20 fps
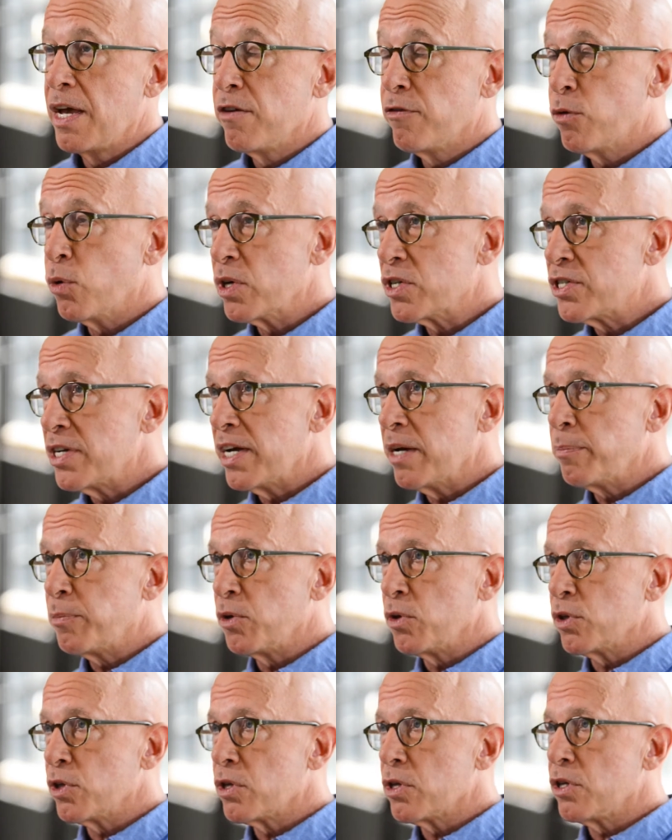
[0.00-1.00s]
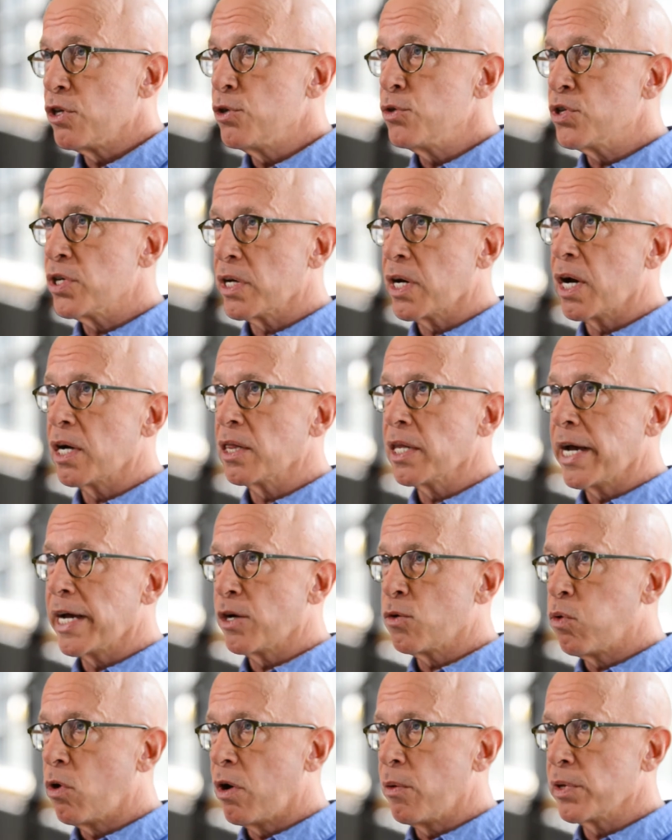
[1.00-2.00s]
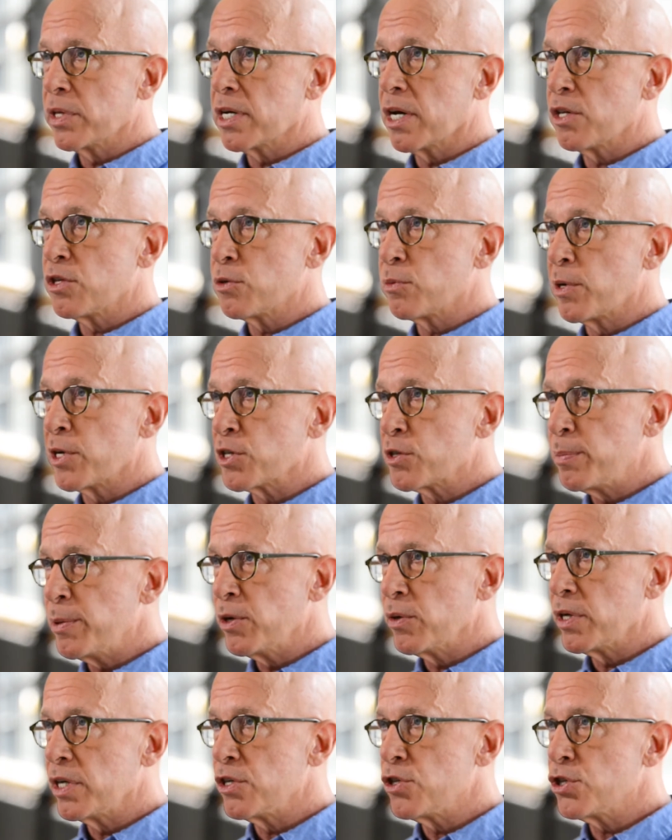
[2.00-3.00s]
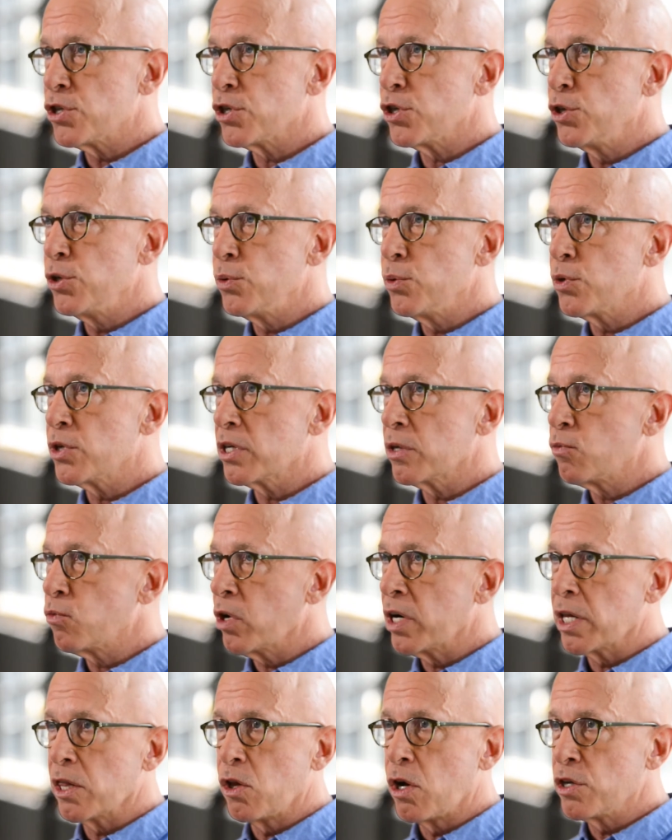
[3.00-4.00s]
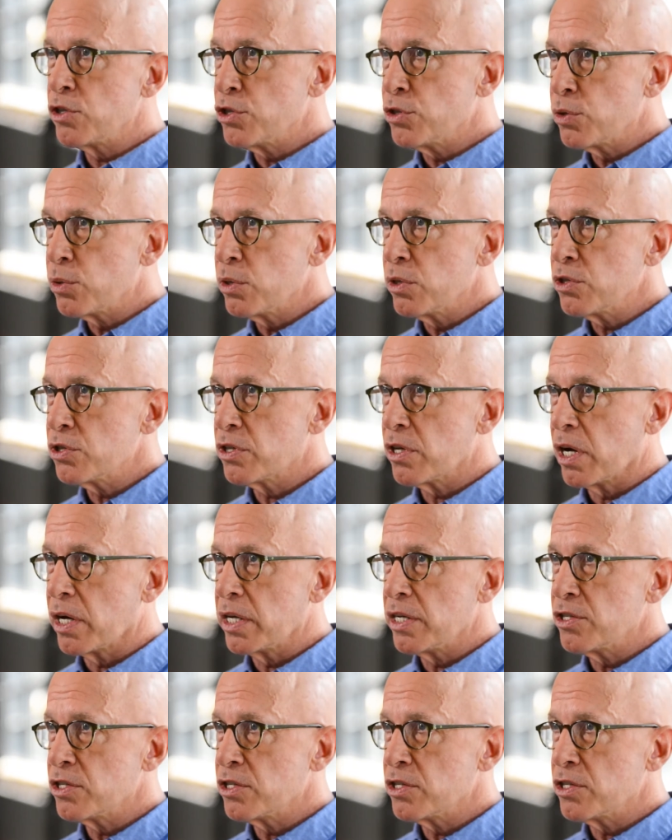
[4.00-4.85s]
For example, using Online Qual with customer experience, you can run a longitudinal study.